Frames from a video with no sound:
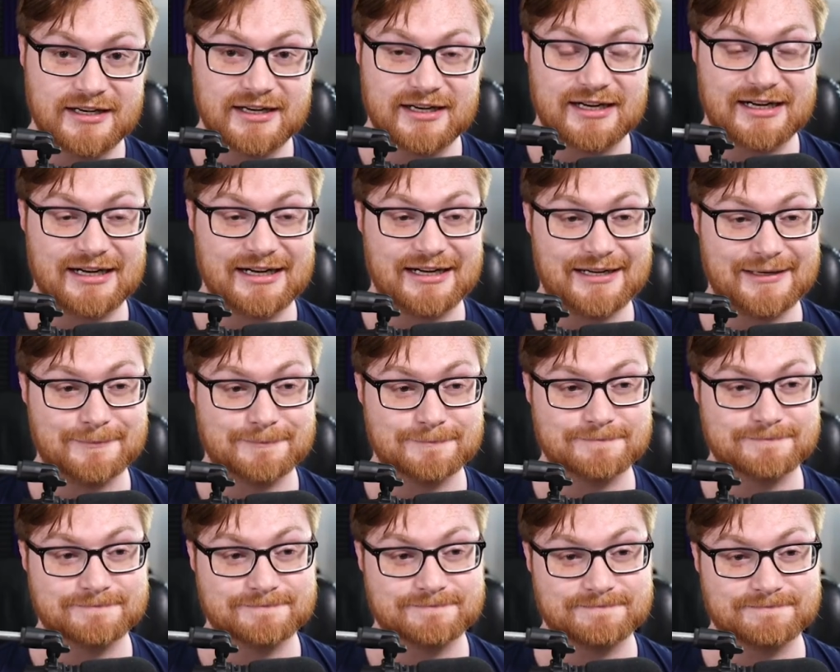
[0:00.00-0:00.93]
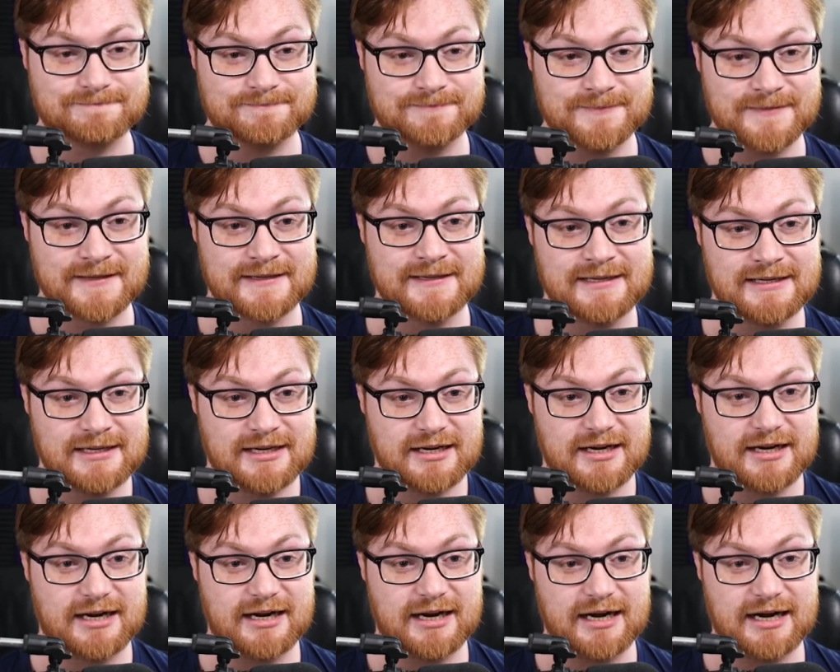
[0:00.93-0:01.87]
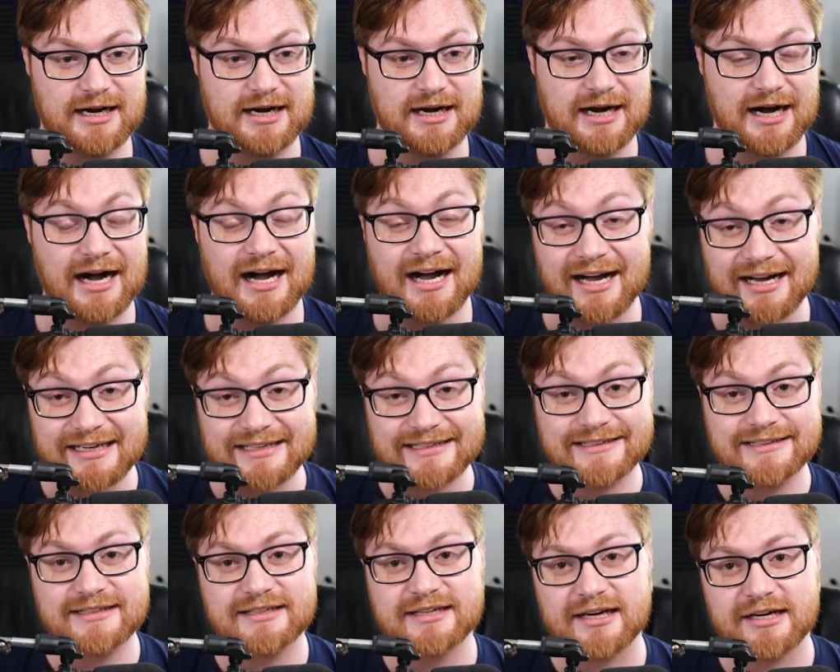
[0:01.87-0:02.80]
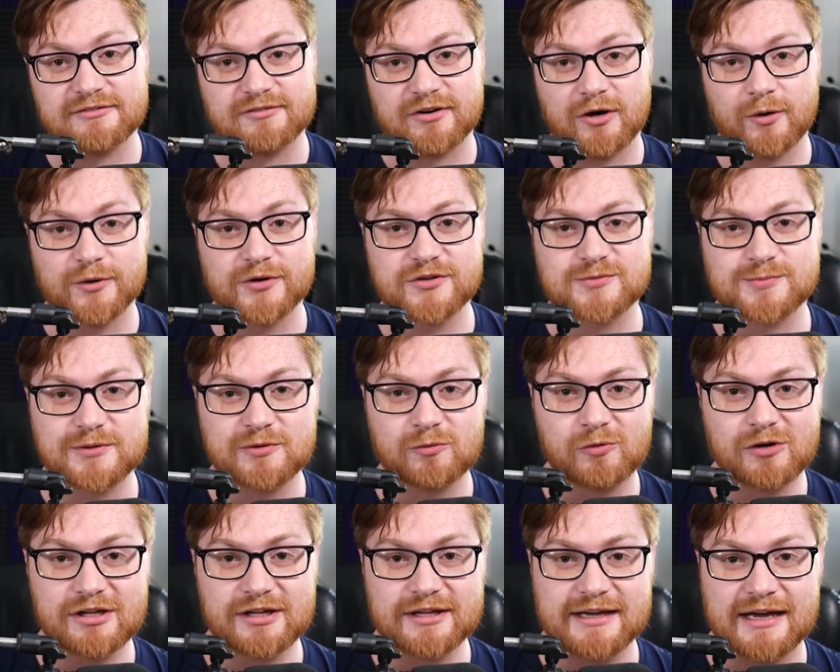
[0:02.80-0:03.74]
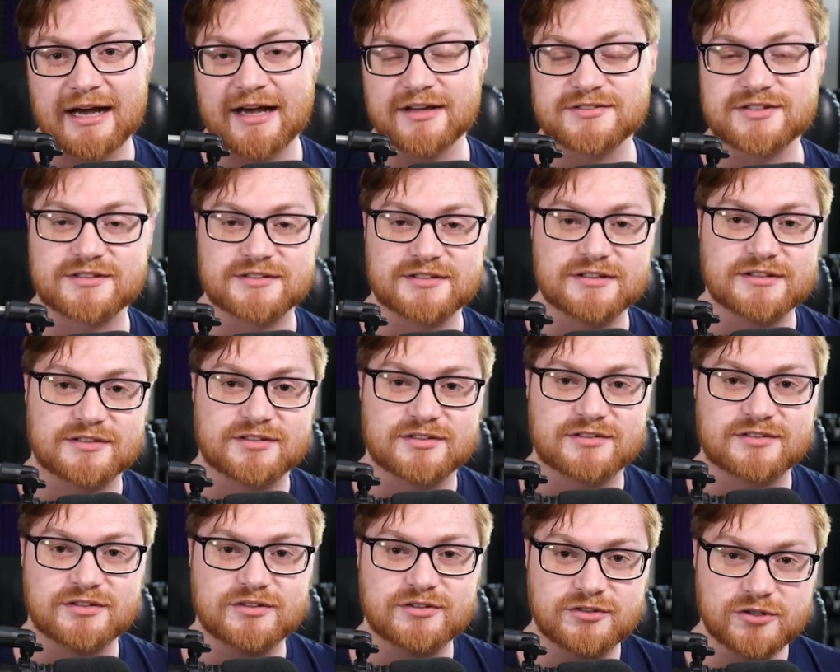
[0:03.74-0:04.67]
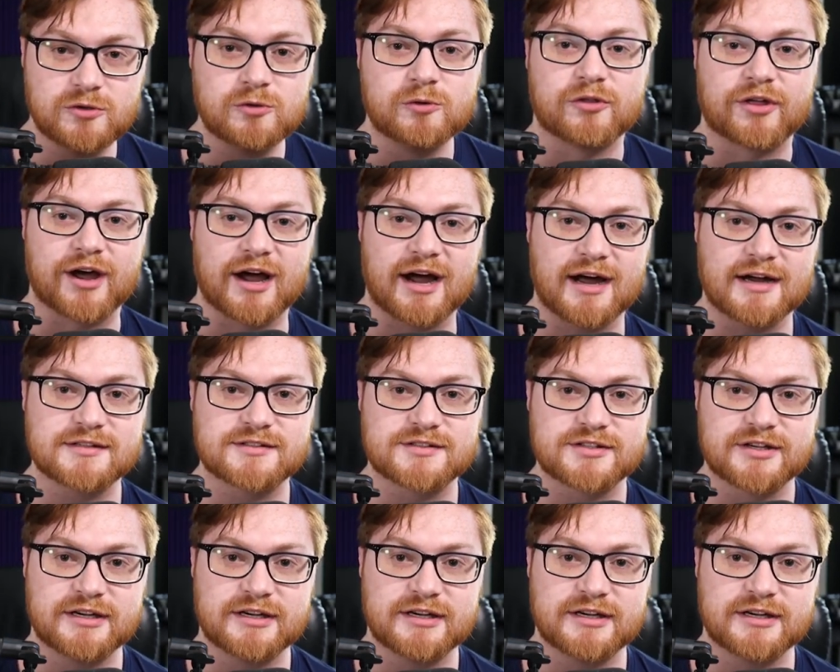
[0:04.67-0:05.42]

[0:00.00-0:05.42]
I have always been really hesitant to do that.